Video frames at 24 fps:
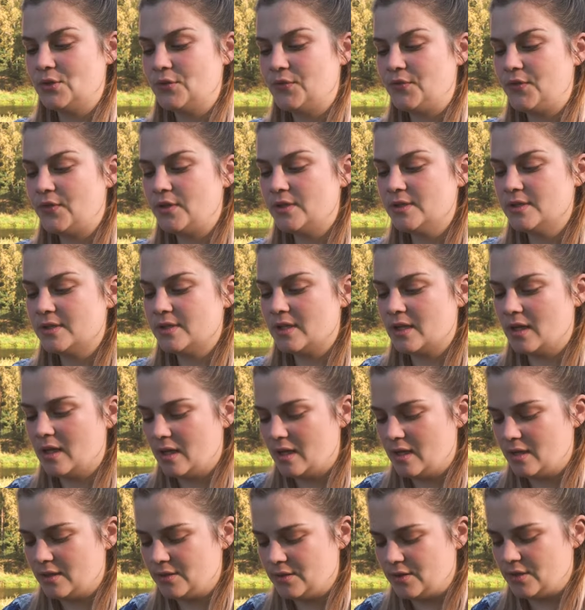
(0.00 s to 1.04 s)
So first,
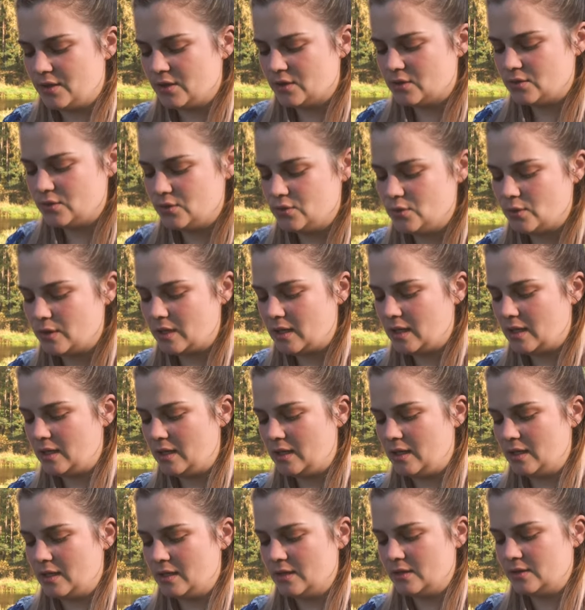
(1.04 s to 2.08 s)
the
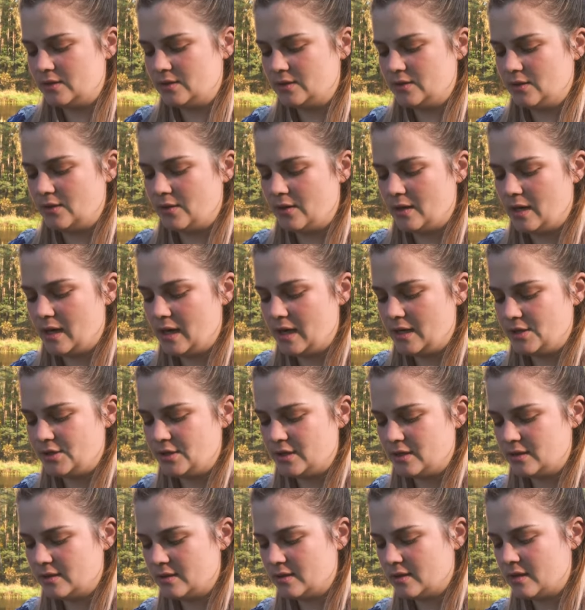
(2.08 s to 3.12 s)
zucchini. So I
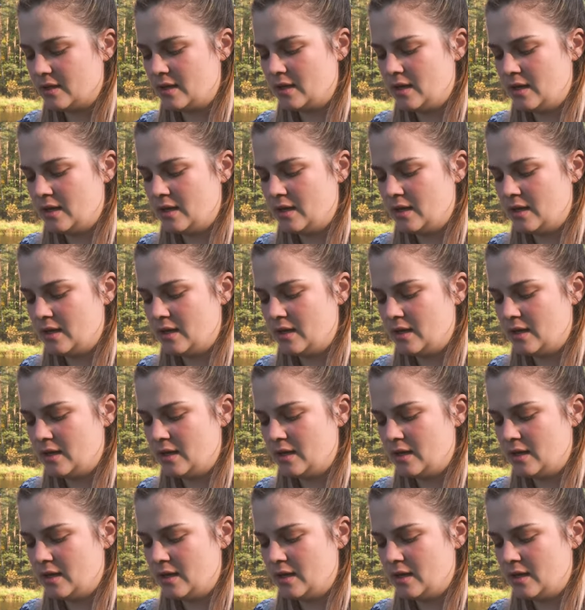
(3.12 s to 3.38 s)
just